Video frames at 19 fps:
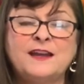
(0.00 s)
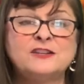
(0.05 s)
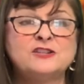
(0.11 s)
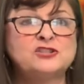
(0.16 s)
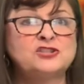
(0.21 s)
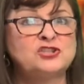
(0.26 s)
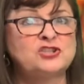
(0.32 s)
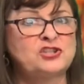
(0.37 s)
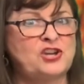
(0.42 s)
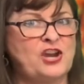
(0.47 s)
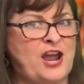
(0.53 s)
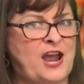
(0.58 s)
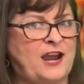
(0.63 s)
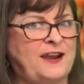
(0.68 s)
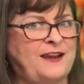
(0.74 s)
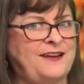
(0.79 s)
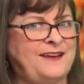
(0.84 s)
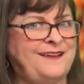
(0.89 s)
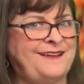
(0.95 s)

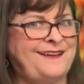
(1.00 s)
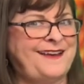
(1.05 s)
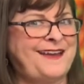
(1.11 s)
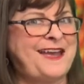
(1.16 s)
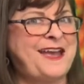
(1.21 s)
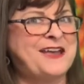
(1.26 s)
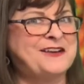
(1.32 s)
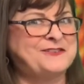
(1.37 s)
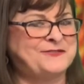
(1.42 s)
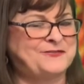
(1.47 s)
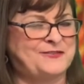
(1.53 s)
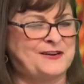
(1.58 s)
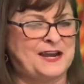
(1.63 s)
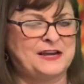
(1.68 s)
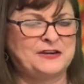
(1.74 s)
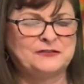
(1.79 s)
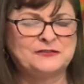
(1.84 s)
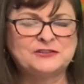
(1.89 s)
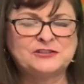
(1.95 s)
Check and
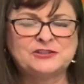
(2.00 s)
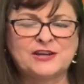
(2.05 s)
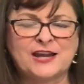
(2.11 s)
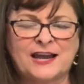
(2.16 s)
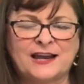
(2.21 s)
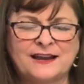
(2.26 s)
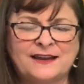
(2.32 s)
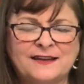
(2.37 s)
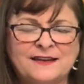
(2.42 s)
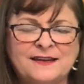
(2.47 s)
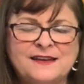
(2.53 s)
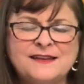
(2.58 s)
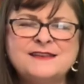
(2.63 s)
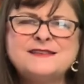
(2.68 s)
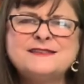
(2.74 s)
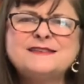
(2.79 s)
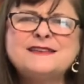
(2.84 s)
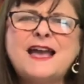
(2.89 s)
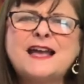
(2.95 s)
final check.
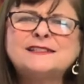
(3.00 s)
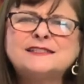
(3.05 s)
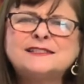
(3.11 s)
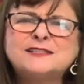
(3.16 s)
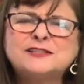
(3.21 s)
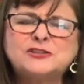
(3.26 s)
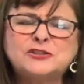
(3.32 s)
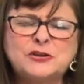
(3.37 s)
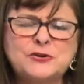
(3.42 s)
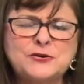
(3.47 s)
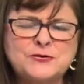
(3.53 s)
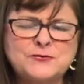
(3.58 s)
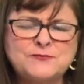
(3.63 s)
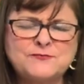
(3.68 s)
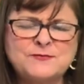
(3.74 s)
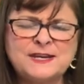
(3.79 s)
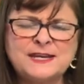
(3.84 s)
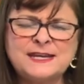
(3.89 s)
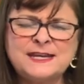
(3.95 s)
Yes,
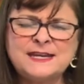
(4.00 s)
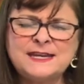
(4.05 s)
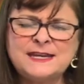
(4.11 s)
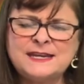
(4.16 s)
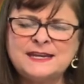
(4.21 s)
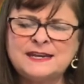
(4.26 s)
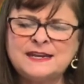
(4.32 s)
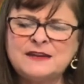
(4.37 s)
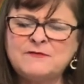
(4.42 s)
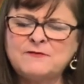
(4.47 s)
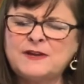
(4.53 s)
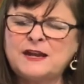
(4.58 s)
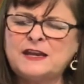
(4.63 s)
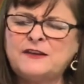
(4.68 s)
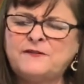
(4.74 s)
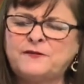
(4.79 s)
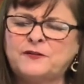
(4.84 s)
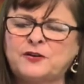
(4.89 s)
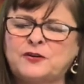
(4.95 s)
sirree, getting
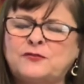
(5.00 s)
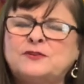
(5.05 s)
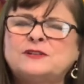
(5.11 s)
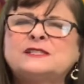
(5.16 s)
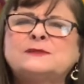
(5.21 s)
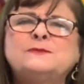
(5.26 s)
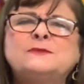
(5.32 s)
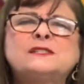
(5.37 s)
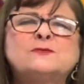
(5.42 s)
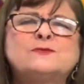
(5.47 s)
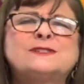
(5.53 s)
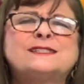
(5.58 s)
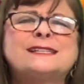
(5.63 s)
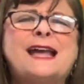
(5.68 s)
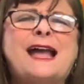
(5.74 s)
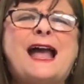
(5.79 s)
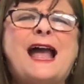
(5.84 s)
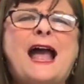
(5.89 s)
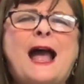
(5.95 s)
ready for Christmas was
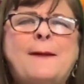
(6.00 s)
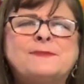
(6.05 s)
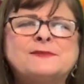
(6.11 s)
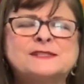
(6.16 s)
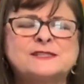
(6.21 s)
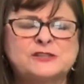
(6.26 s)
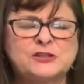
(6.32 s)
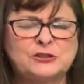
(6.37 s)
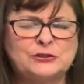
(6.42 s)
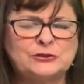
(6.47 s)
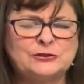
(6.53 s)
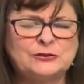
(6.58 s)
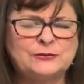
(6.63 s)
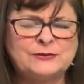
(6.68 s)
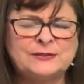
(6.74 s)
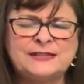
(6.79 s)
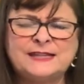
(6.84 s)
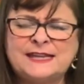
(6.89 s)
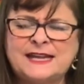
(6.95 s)

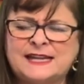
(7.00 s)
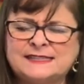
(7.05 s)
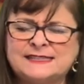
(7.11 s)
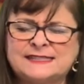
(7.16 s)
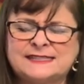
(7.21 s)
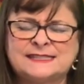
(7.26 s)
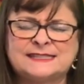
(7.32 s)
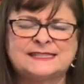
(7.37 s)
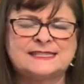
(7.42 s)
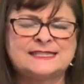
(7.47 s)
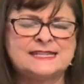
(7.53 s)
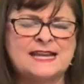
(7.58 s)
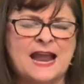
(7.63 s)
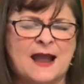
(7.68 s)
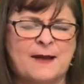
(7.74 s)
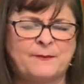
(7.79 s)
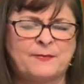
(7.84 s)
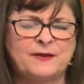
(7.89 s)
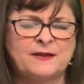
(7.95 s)
absolutely a
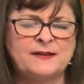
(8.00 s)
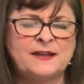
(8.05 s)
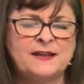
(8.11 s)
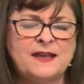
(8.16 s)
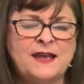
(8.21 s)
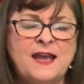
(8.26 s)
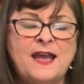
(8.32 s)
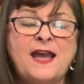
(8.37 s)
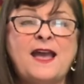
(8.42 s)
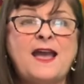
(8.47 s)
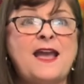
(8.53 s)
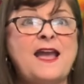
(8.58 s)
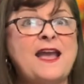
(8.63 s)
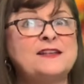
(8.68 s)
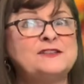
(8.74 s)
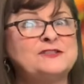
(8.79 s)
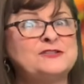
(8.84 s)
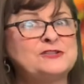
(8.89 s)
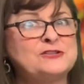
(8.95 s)
snap.
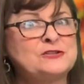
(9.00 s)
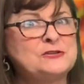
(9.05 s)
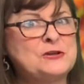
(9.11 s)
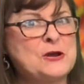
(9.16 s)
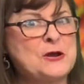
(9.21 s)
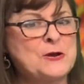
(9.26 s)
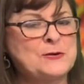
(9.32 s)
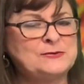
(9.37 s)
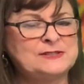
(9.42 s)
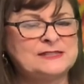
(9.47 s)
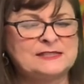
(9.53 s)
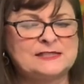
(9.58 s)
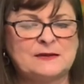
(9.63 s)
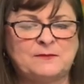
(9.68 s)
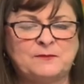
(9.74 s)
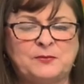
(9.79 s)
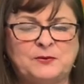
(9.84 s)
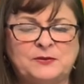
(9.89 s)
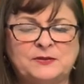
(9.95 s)
And so
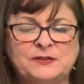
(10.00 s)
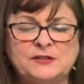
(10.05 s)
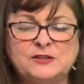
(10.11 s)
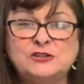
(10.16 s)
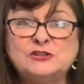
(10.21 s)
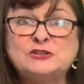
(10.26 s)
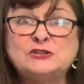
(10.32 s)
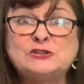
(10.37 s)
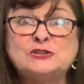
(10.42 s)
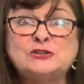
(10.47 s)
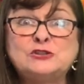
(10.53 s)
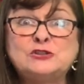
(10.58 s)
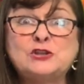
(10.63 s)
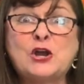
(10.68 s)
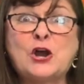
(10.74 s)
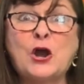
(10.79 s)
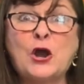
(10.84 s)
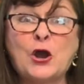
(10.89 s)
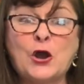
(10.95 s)
simple,
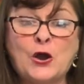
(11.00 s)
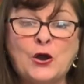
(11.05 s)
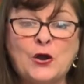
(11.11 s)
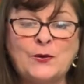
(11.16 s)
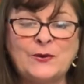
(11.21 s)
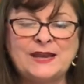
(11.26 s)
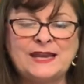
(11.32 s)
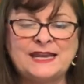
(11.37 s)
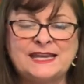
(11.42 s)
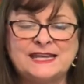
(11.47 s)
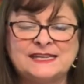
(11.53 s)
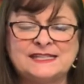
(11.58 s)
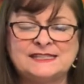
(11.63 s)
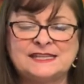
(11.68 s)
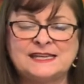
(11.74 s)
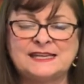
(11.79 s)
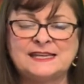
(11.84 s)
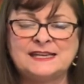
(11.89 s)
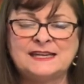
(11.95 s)
so easy.